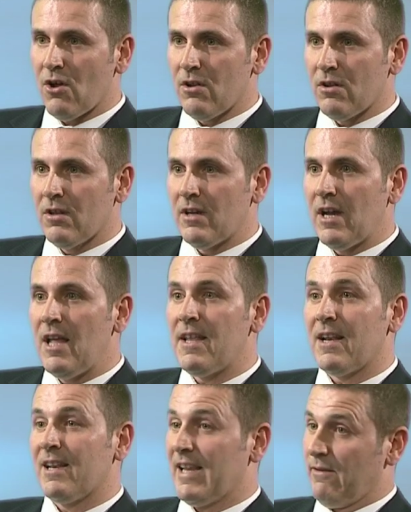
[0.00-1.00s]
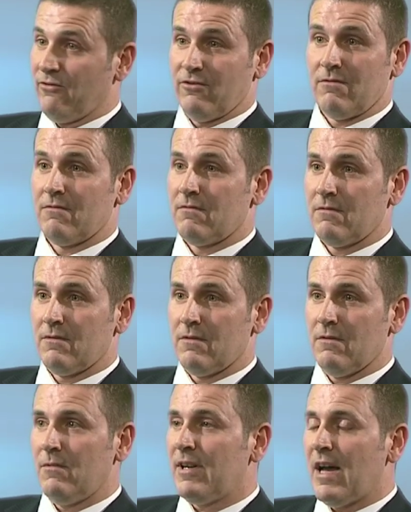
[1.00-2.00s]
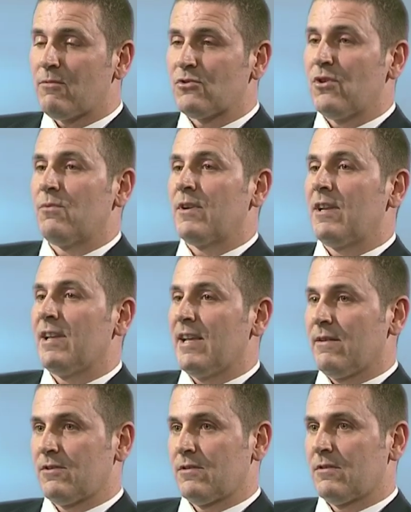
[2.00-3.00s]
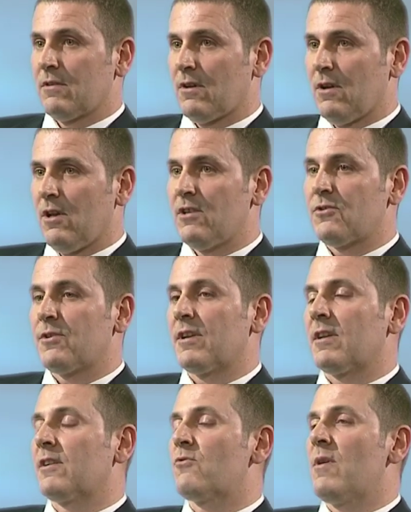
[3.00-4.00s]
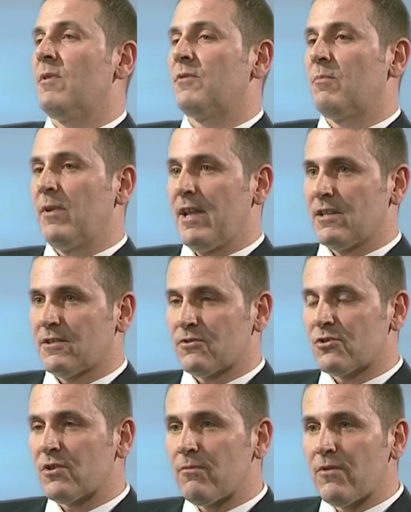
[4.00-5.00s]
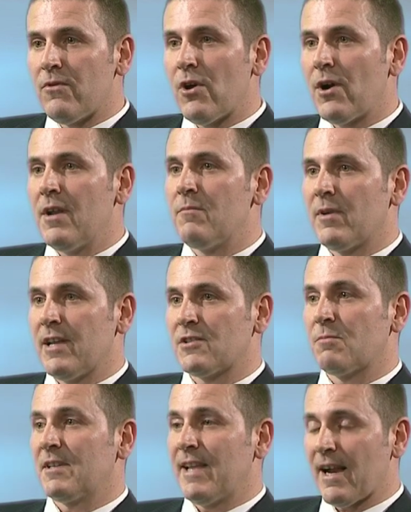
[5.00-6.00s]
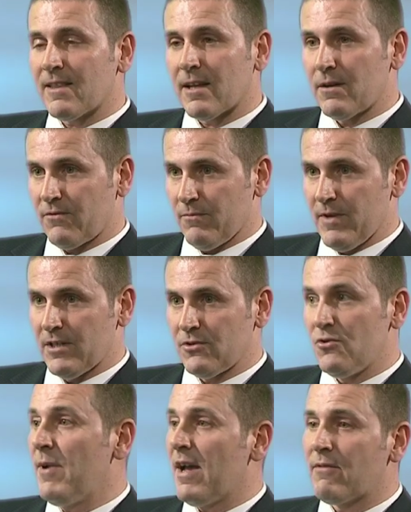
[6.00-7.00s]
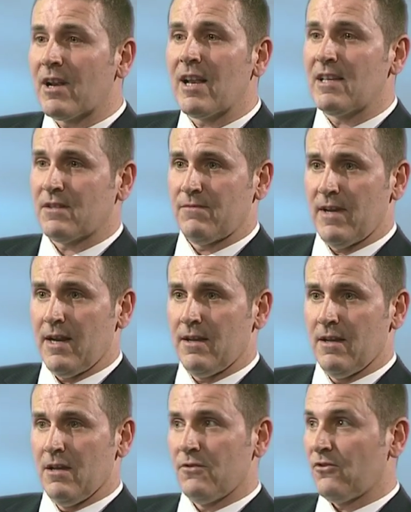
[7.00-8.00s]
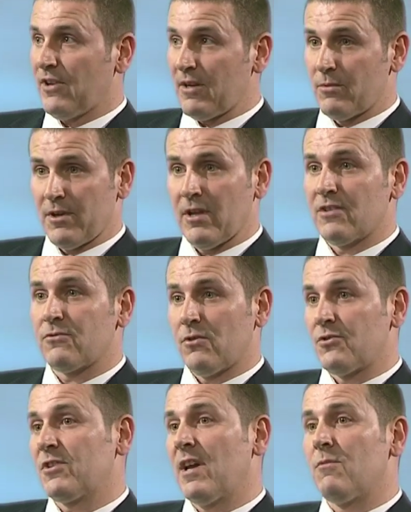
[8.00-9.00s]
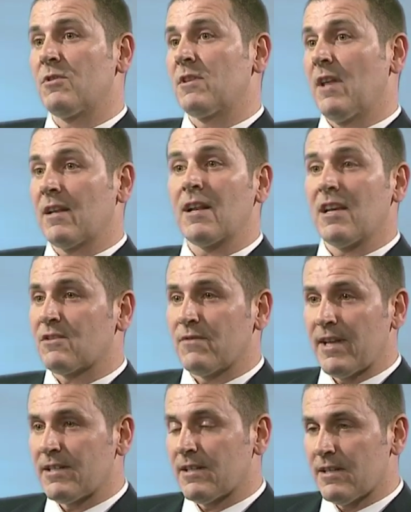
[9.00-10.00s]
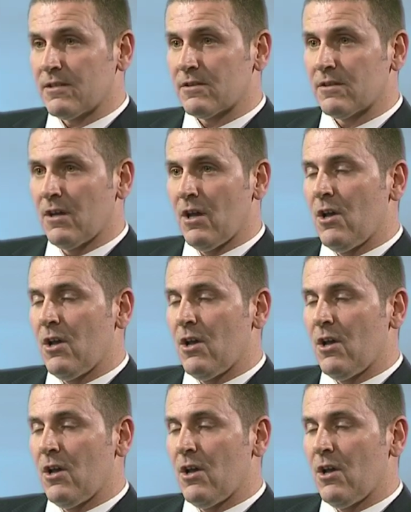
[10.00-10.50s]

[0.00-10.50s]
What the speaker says: it all, and then it leaves. What happens to it when it leaves? Is there an agreement in place? Is there something there in place to protect that information? You may have it classified. Does anybody else understand what that classification is?